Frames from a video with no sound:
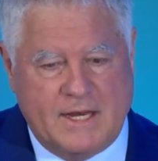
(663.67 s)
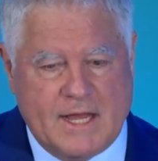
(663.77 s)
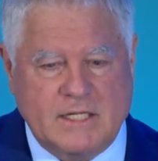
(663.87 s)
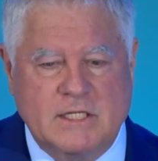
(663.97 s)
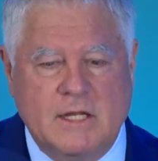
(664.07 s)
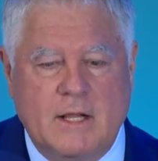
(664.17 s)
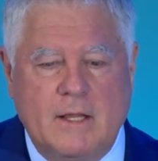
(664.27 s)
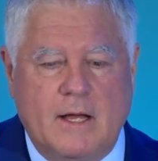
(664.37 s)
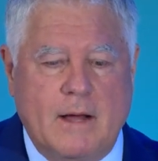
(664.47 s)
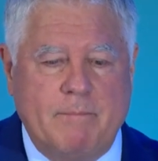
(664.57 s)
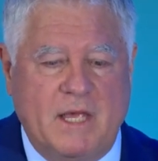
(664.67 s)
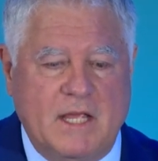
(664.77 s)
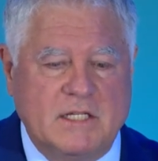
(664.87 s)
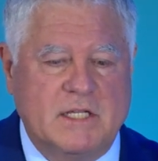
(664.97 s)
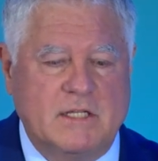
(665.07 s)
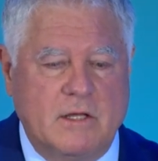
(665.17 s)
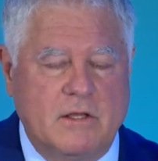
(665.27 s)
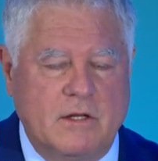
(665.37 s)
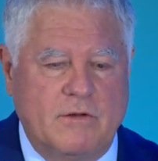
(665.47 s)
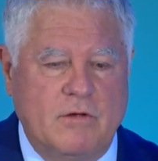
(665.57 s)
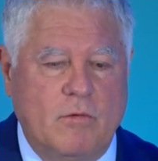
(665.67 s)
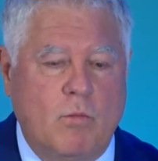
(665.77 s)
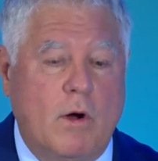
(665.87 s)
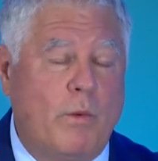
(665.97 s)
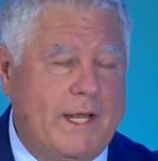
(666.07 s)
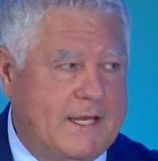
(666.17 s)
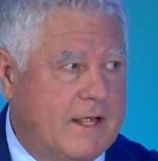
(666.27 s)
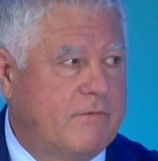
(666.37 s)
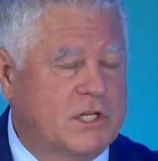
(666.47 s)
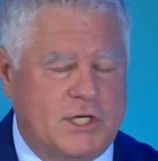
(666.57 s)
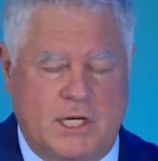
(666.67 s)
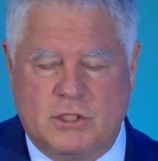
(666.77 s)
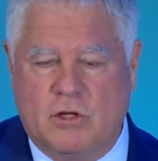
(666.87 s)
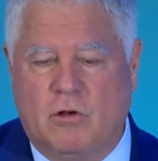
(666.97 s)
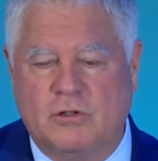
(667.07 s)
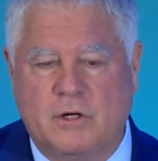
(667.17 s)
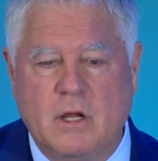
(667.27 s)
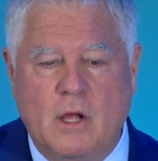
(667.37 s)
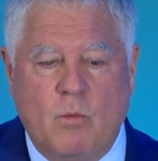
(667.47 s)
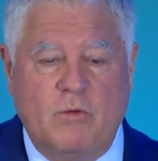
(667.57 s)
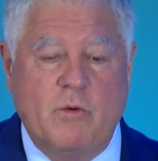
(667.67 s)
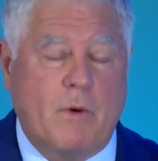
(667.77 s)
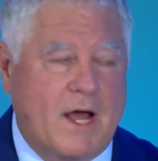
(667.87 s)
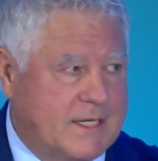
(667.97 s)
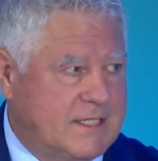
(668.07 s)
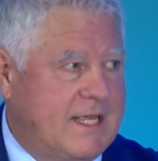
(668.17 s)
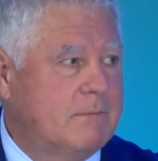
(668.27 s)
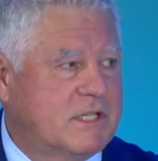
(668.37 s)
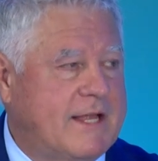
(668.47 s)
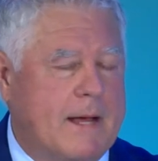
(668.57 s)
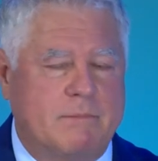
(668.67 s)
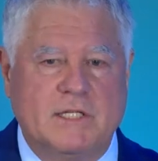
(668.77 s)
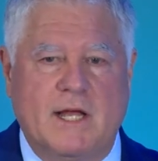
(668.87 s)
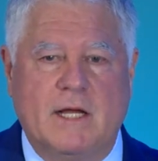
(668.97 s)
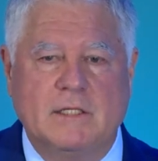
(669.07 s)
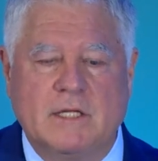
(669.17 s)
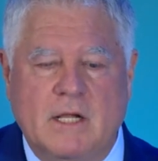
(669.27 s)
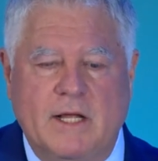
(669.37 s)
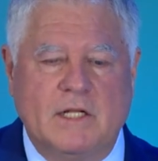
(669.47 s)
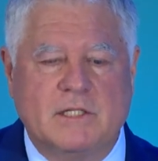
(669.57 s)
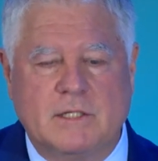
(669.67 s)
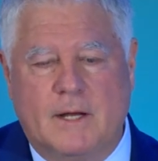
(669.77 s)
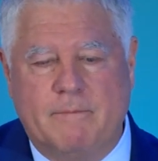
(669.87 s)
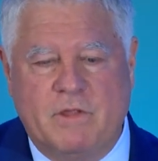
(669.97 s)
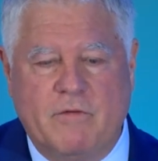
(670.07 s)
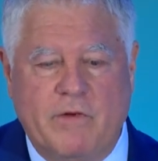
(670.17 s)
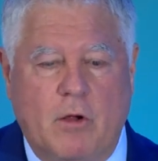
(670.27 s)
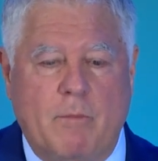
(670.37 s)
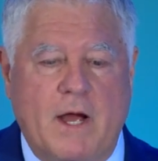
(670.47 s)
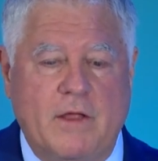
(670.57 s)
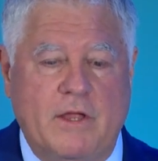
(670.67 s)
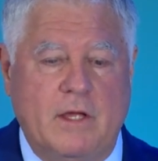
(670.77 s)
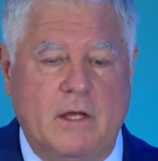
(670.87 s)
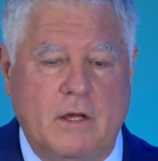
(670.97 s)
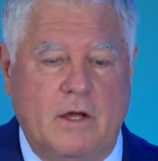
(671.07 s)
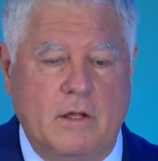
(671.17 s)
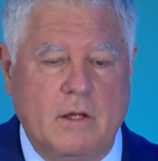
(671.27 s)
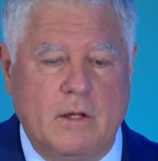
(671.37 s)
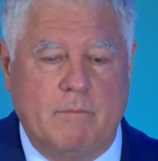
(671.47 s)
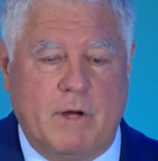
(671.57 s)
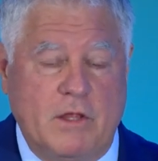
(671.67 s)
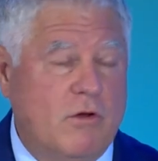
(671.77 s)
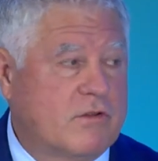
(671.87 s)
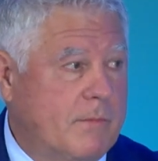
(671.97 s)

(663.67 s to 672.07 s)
The next piece to what we did to change the culture was we brought in Team Steps, as it's developed by the U.S.